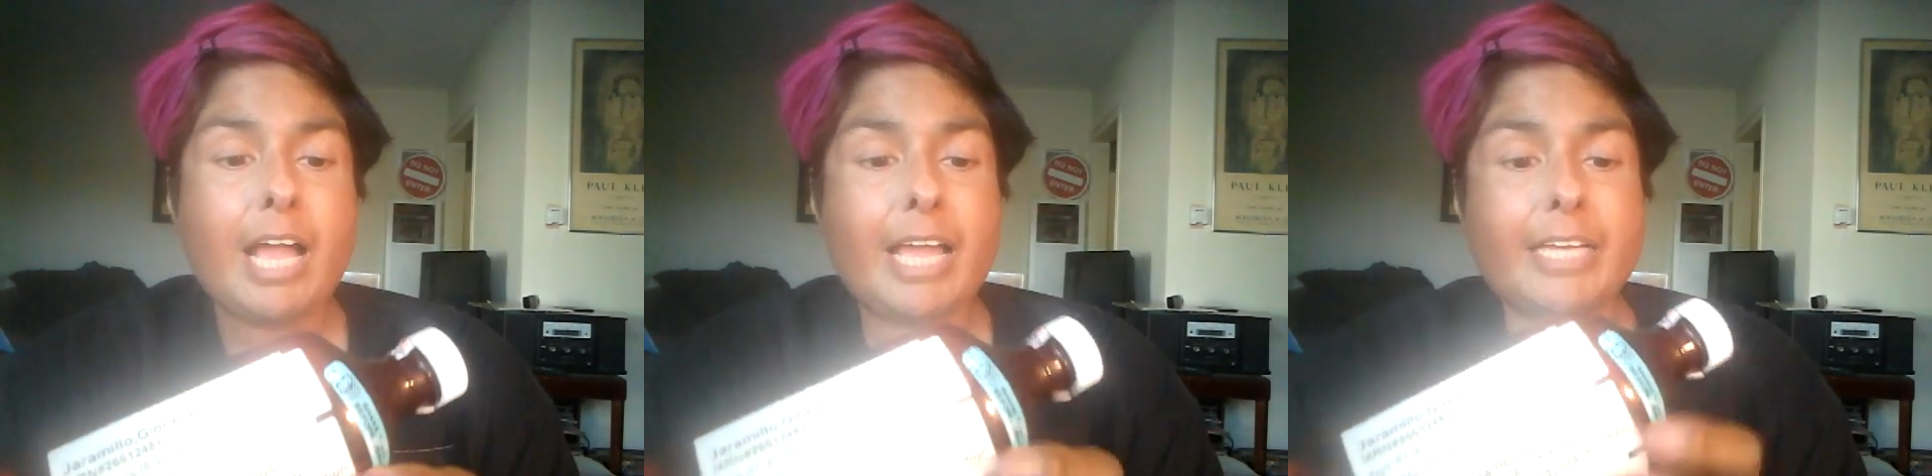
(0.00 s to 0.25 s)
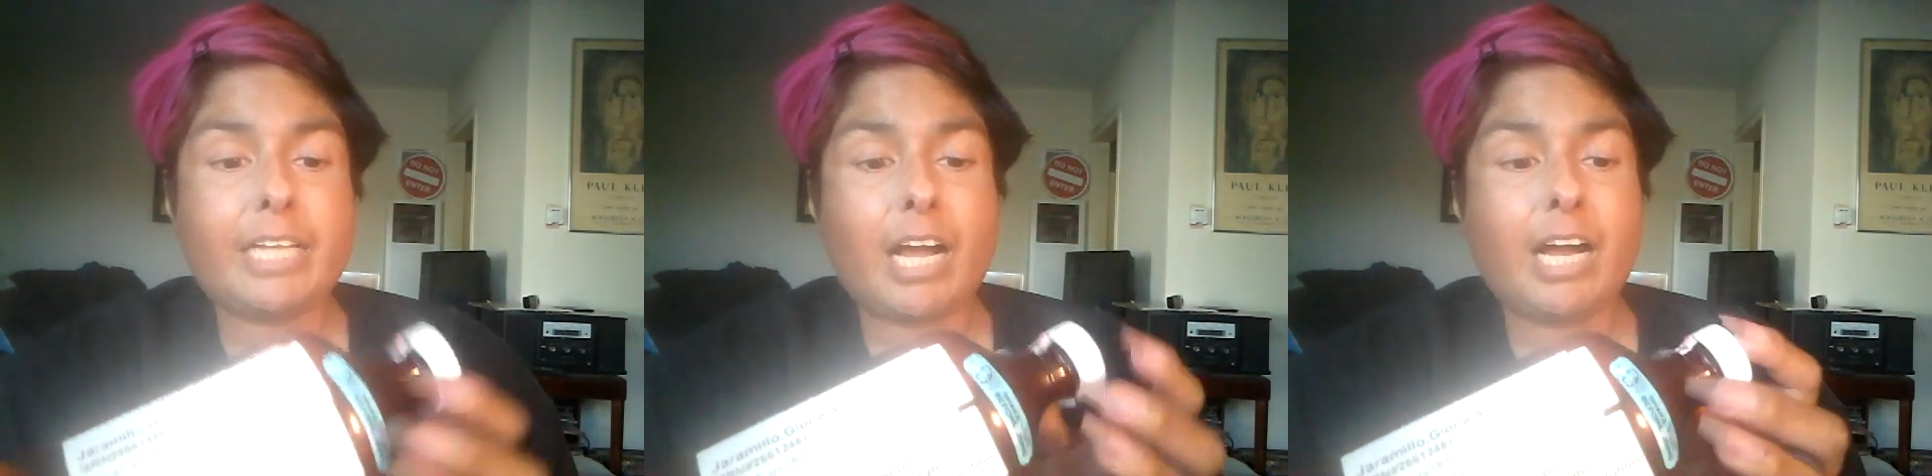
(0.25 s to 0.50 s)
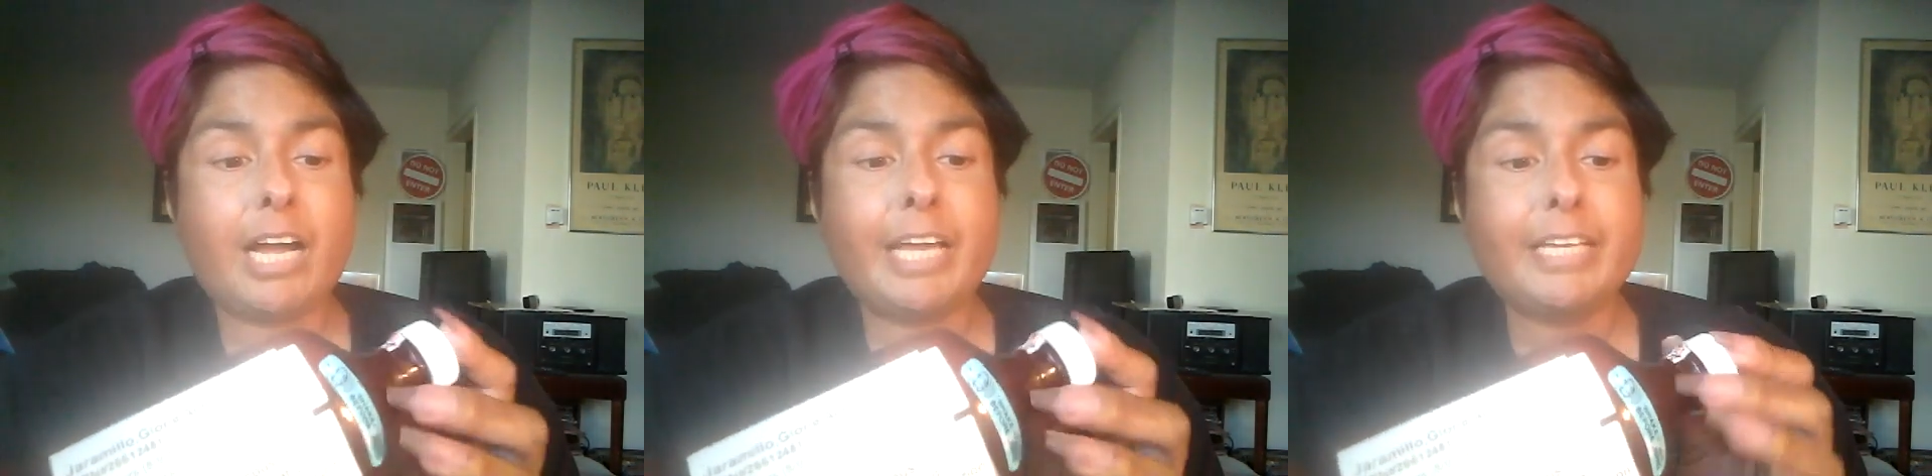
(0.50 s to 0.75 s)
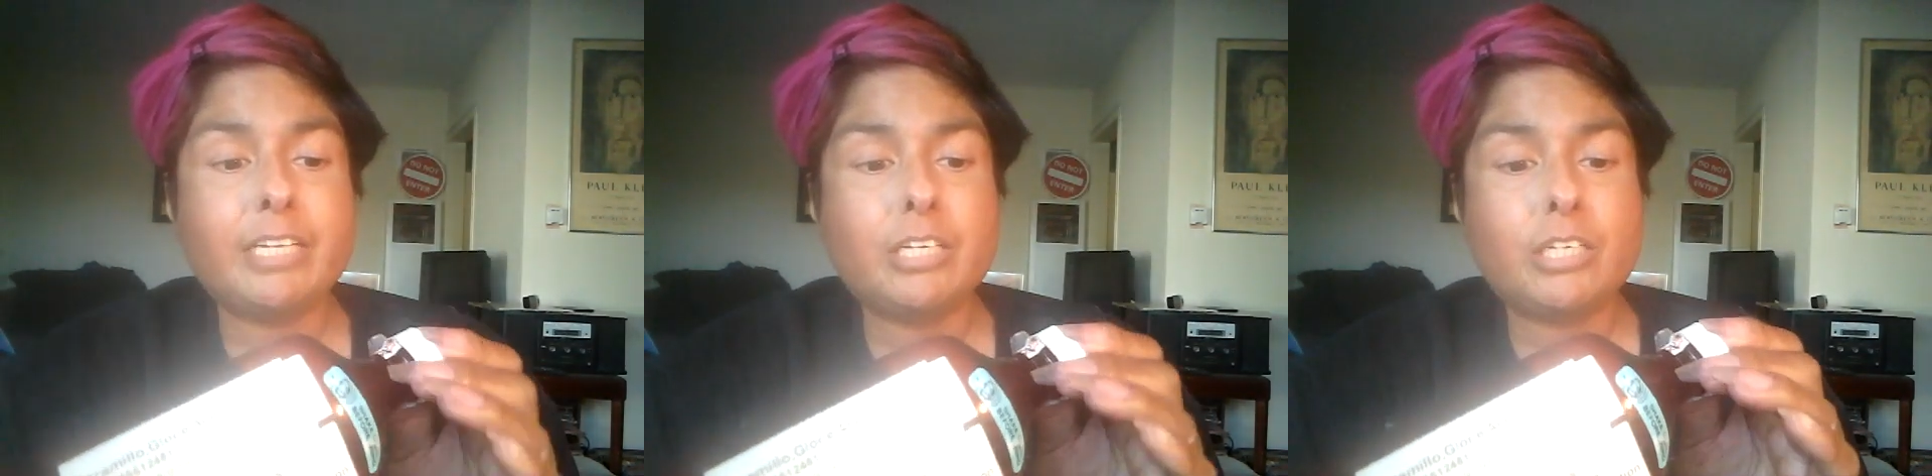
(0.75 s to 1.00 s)
And
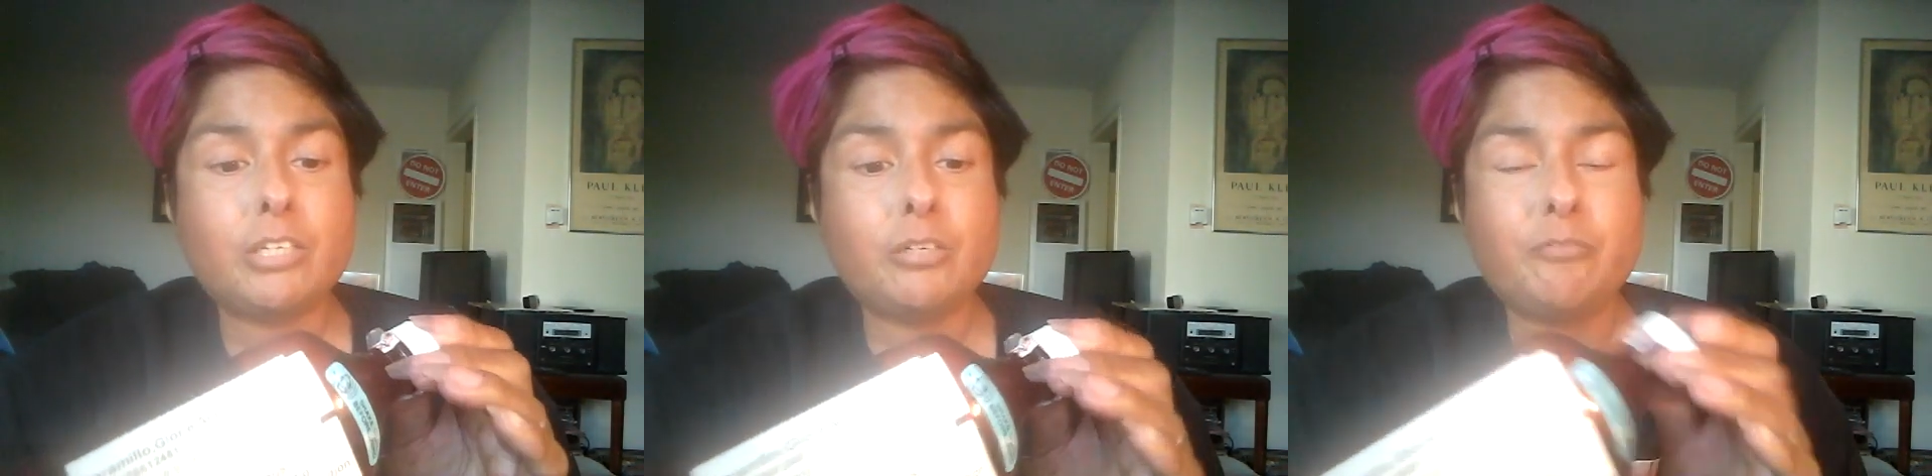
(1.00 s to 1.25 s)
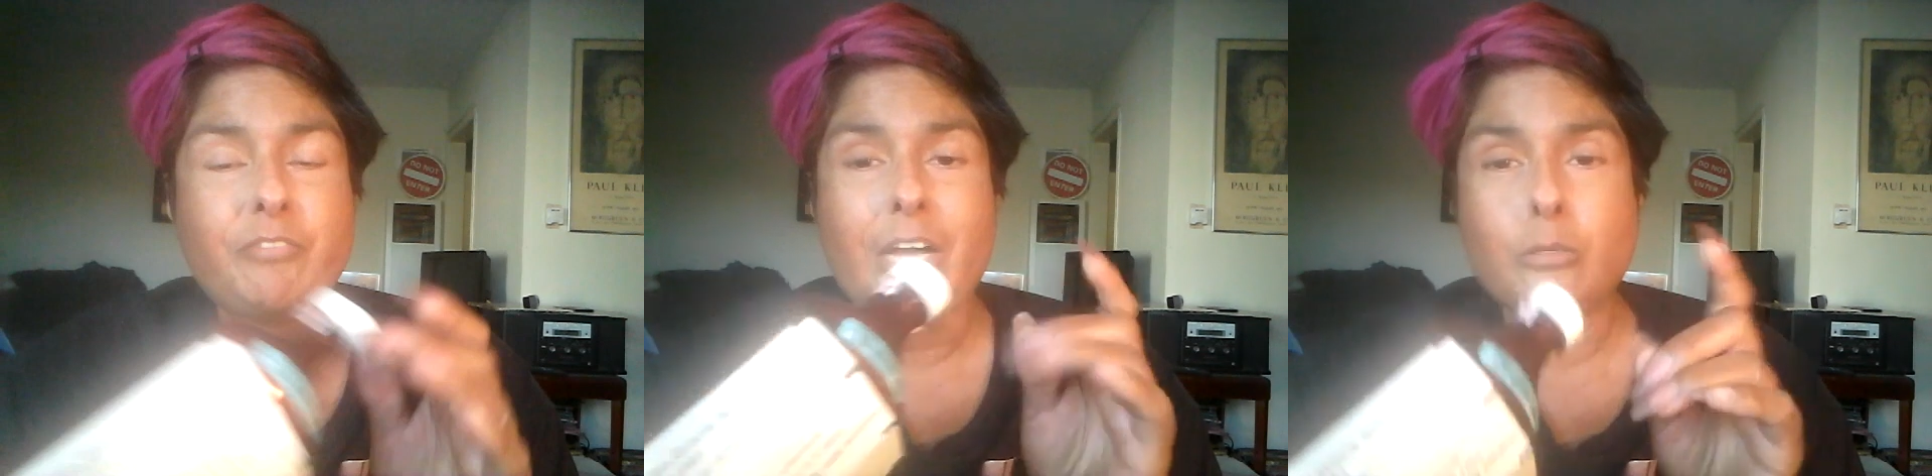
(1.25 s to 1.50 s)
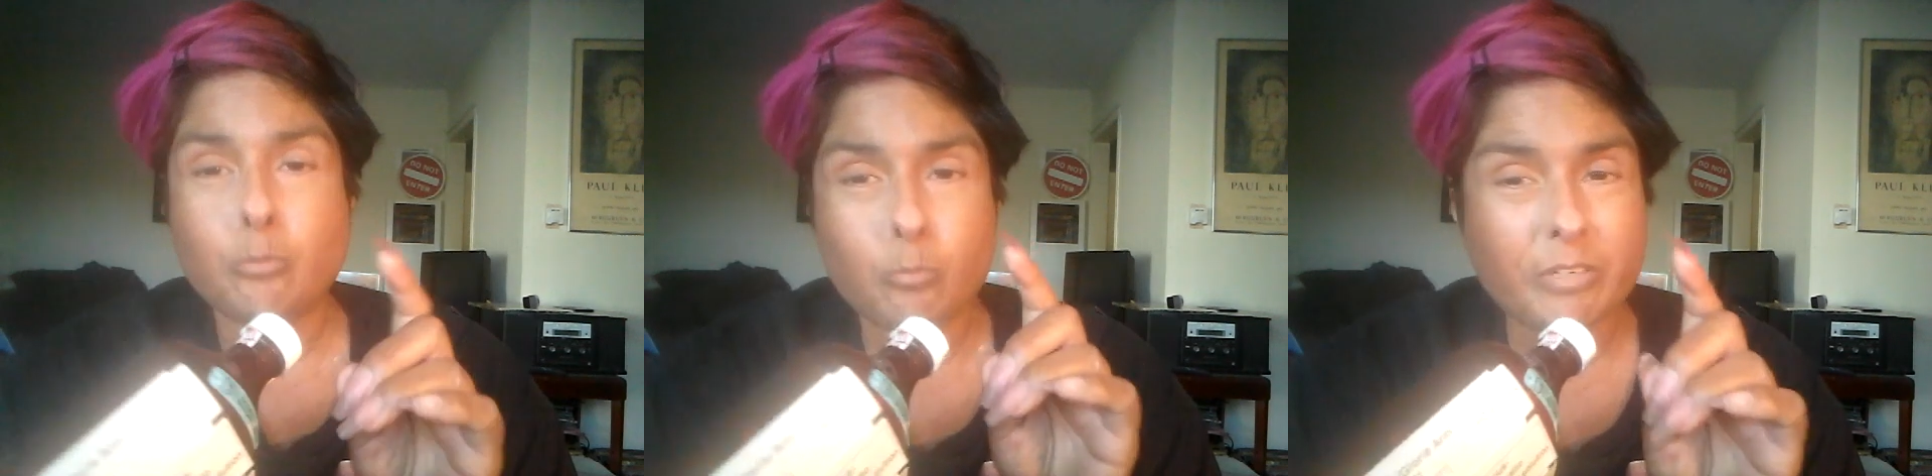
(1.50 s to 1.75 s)
I found